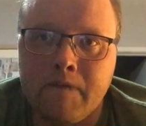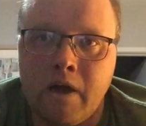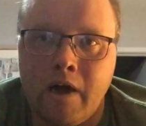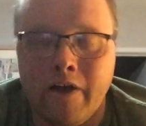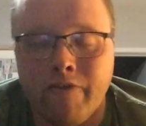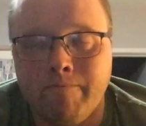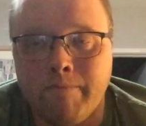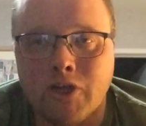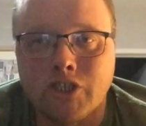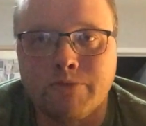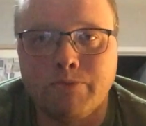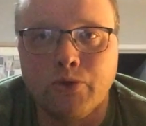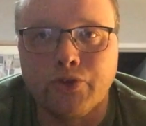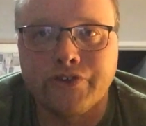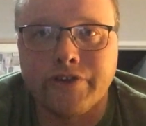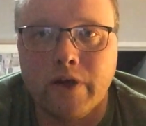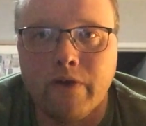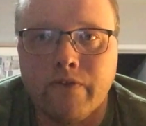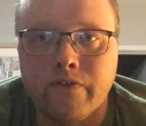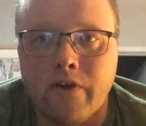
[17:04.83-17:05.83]
have much more
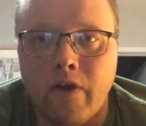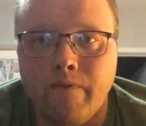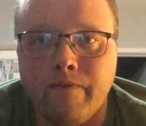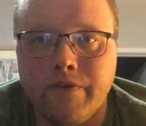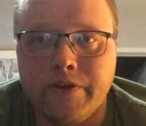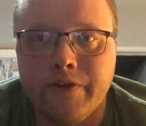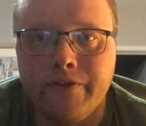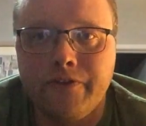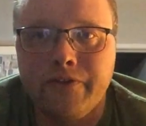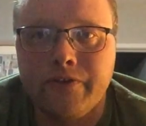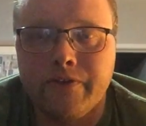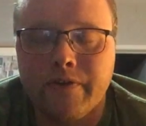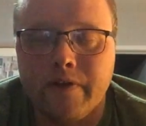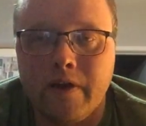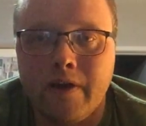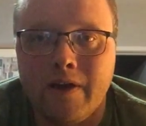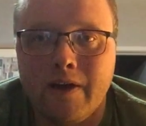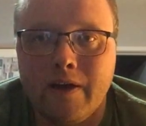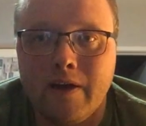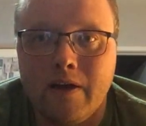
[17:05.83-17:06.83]
self-confidence.
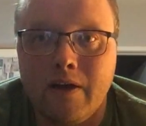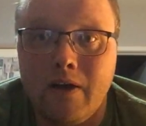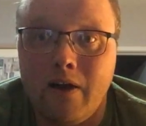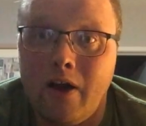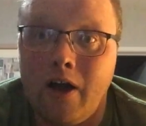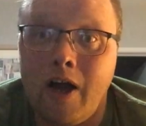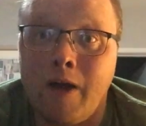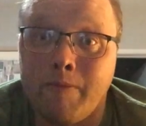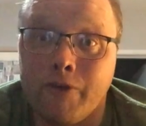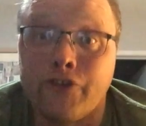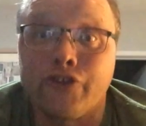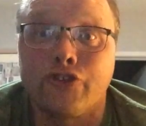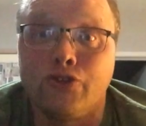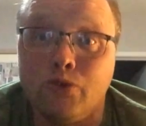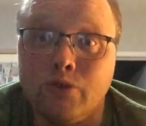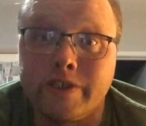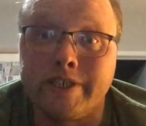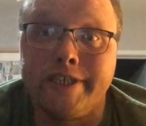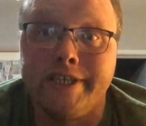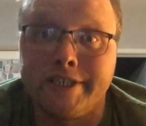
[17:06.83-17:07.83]
I'm a
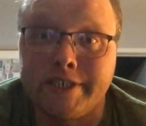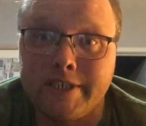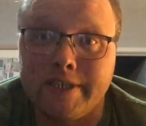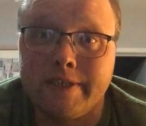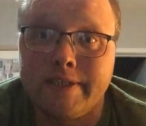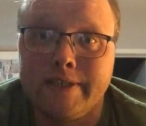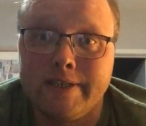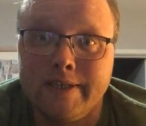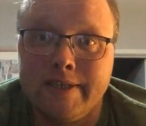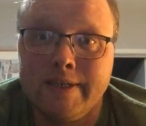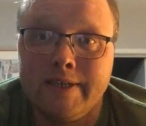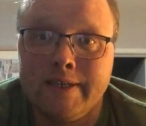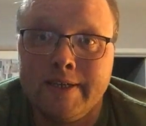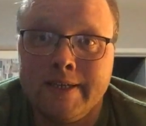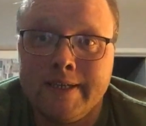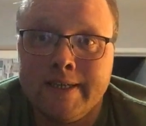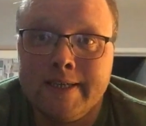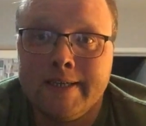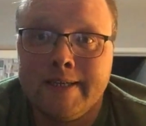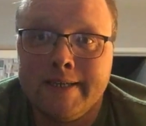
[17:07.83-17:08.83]
school teacher.
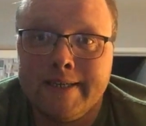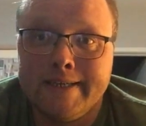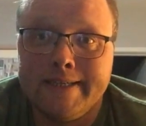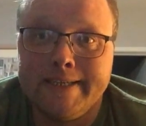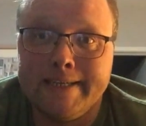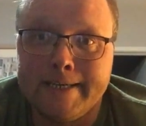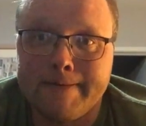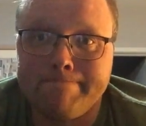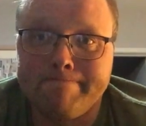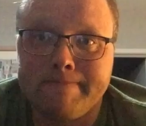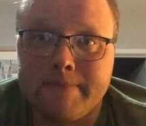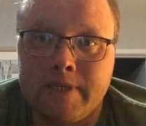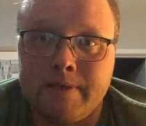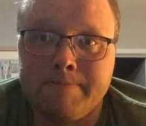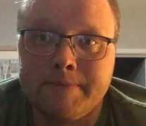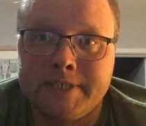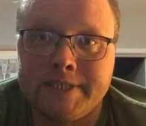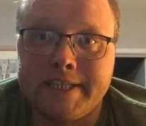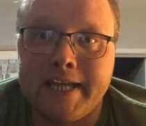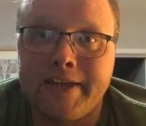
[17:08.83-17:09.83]
Yeah,
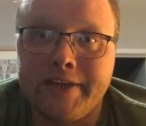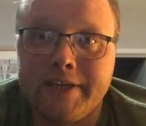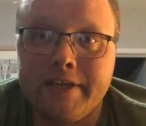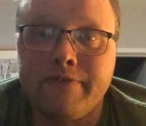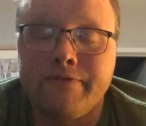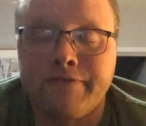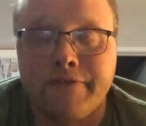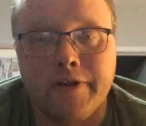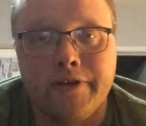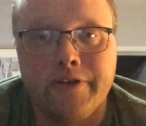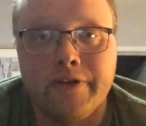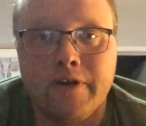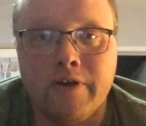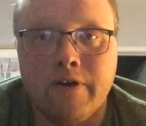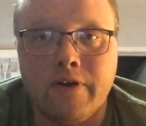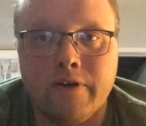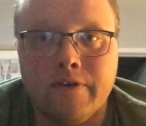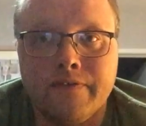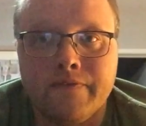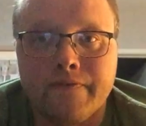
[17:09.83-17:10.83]
I'm standing in front
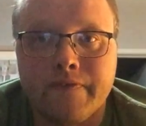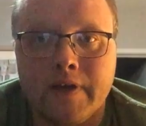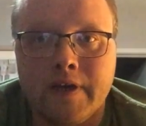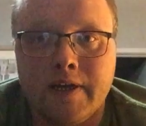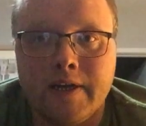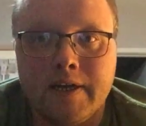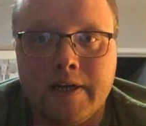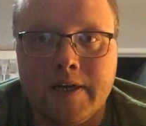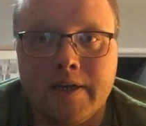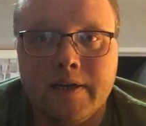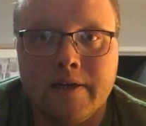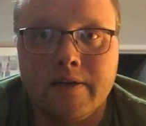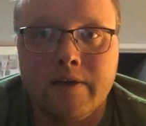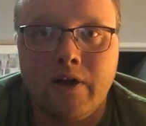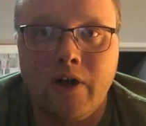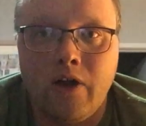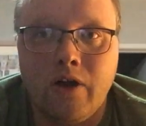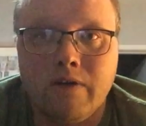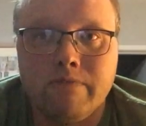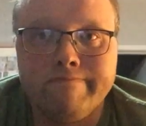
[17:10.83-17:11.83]
of
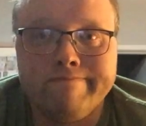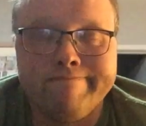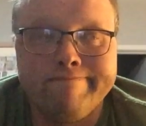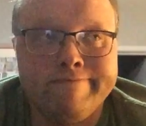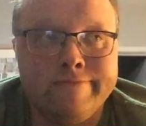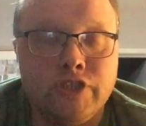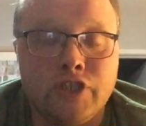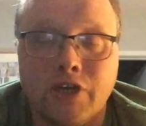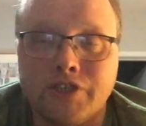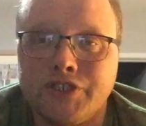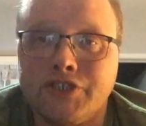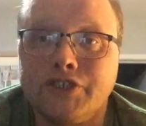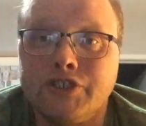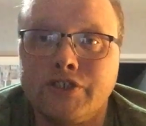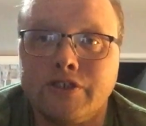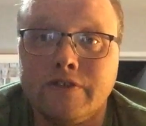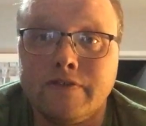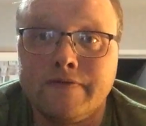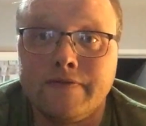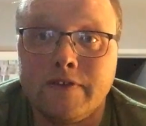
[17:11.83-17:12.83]

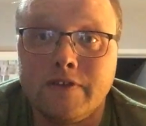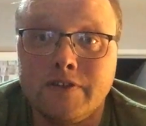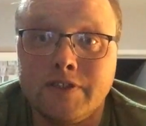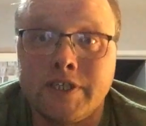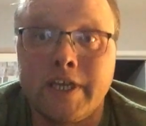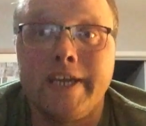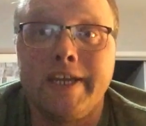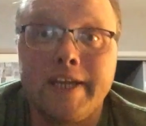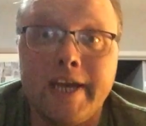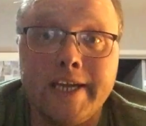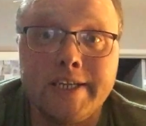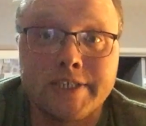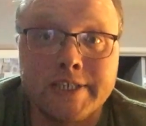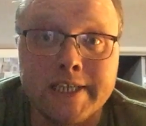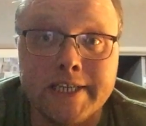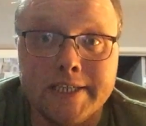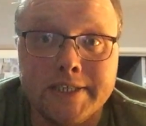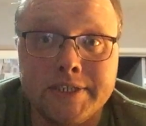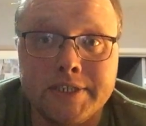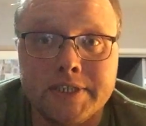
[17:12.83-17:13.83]
dozens of teenage
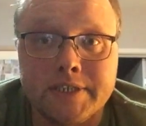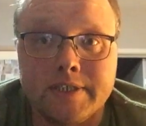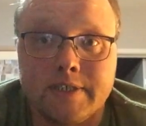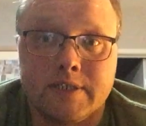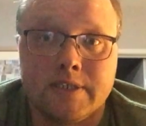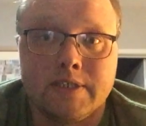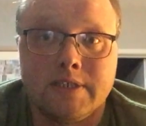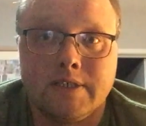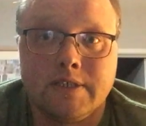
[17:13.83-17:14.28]
kids